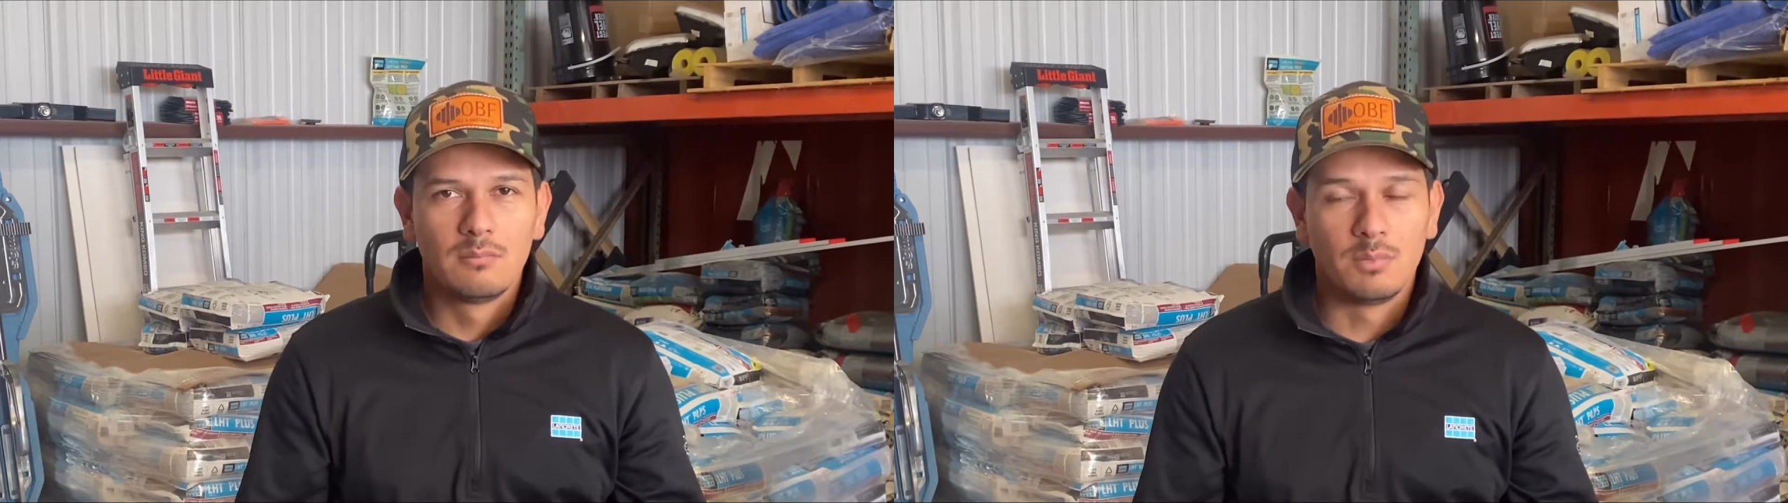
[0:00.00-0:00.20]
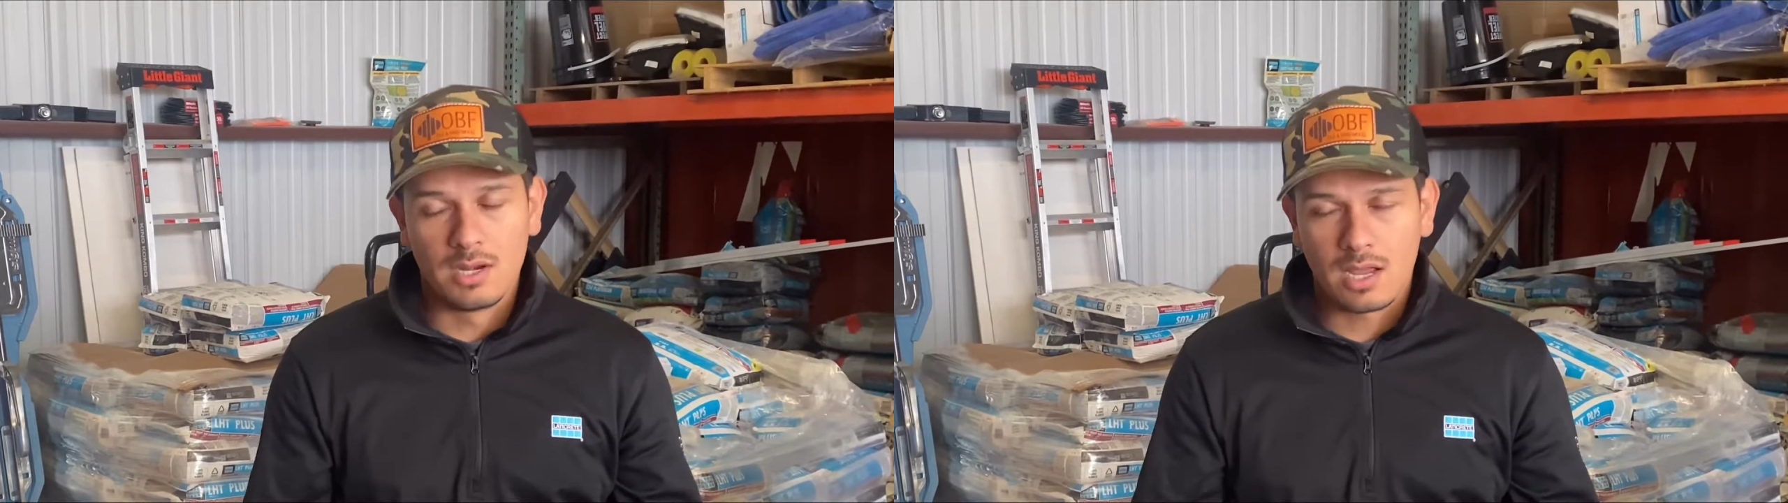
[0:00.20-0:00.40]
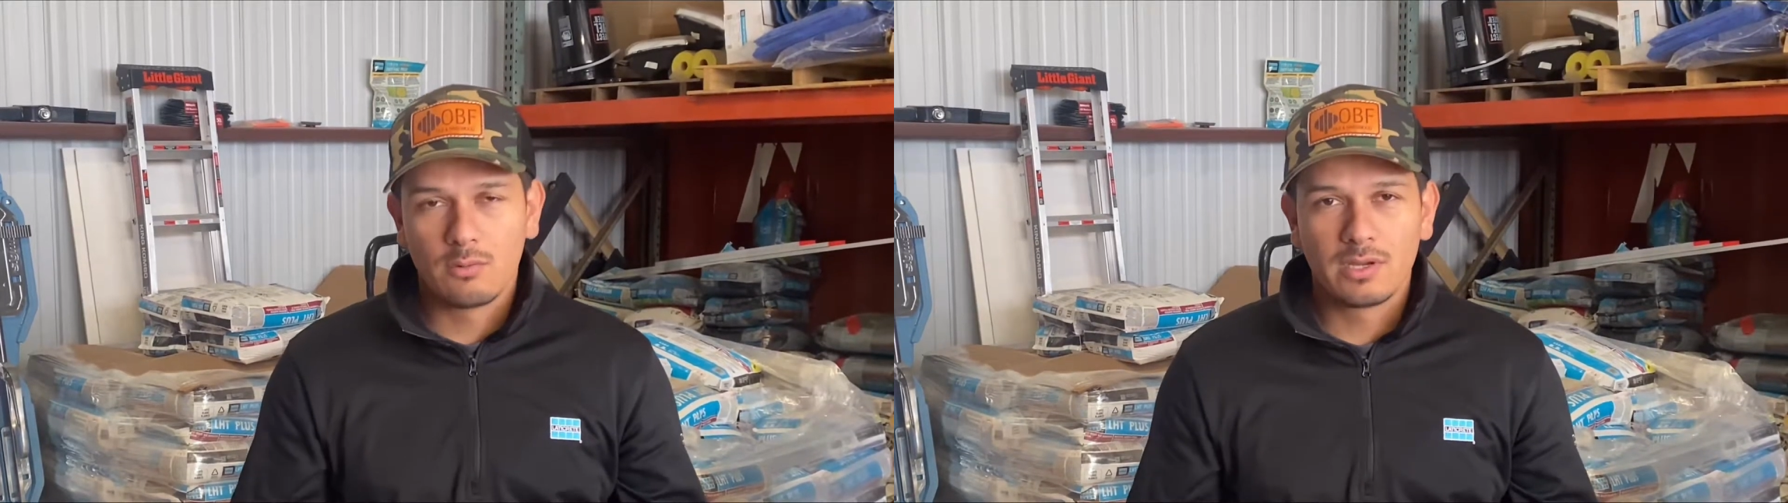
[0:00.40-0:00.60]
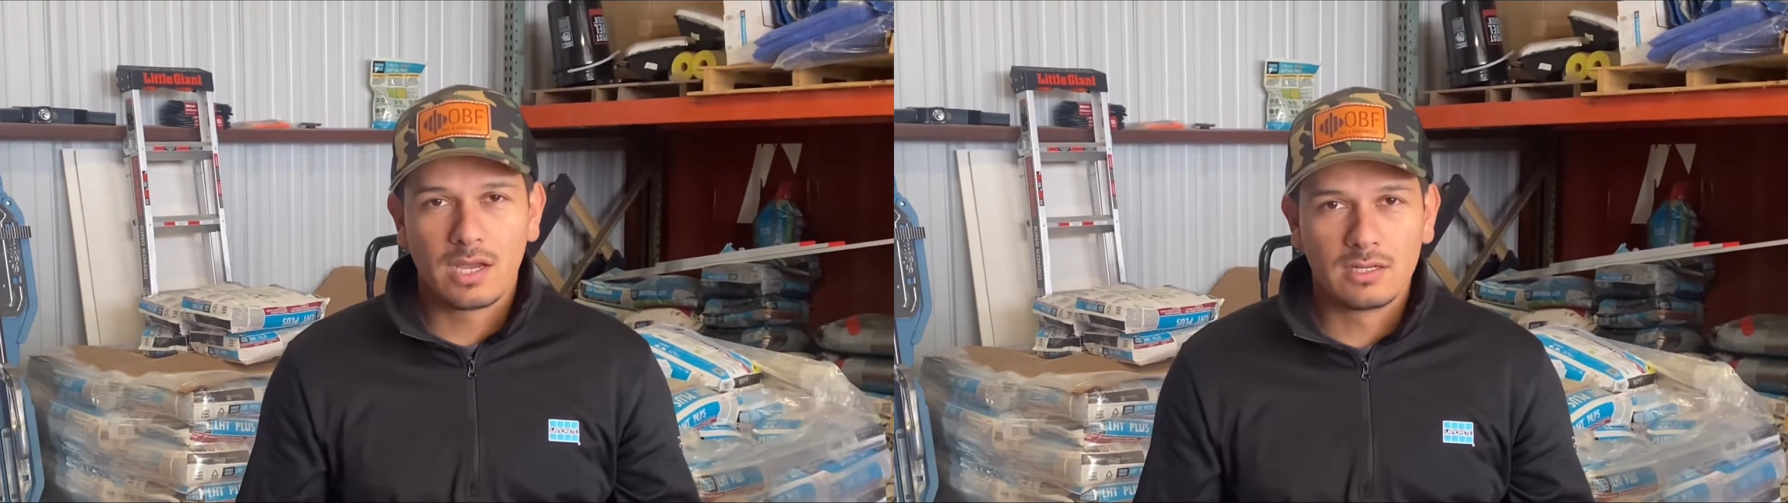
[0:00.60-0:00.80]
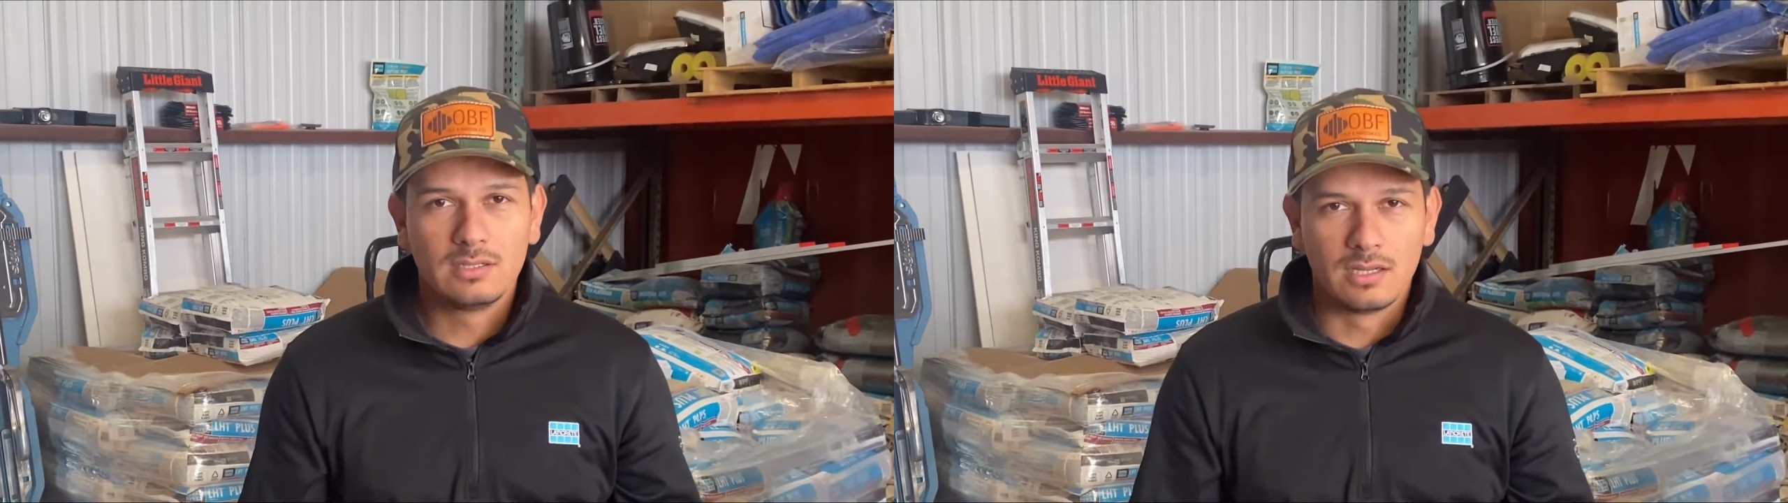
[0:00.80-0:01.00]
But now we
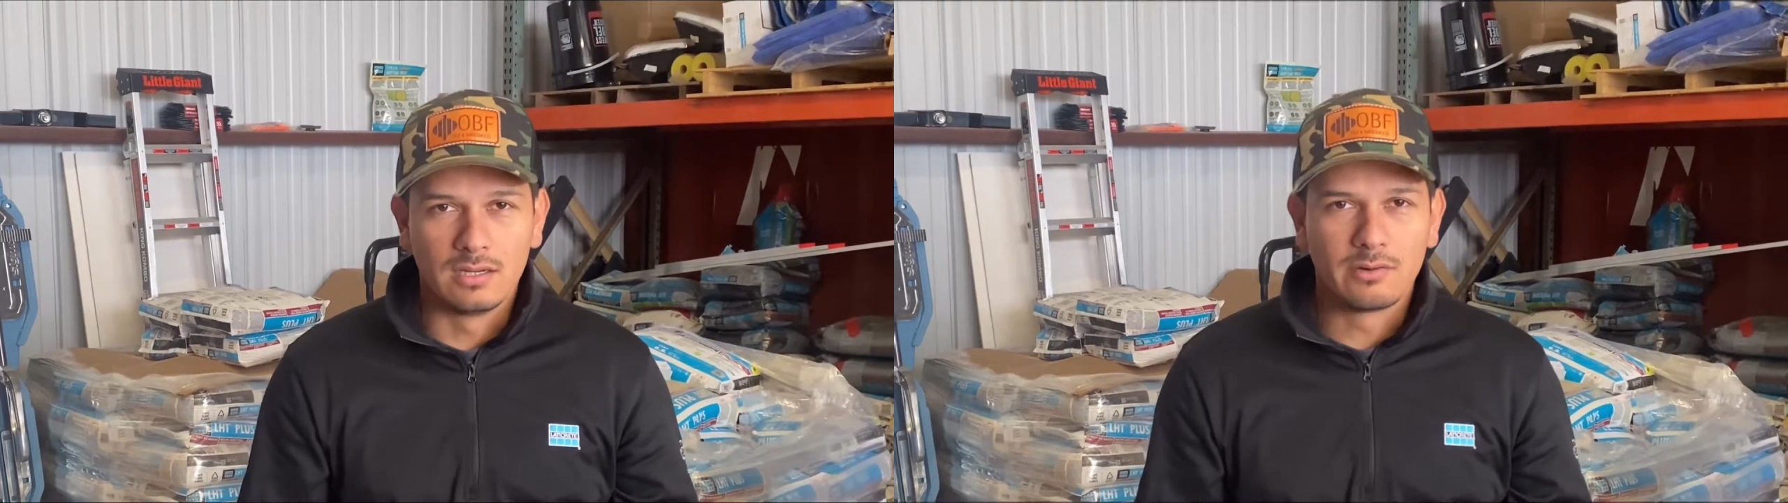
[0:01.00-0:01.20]
got it done,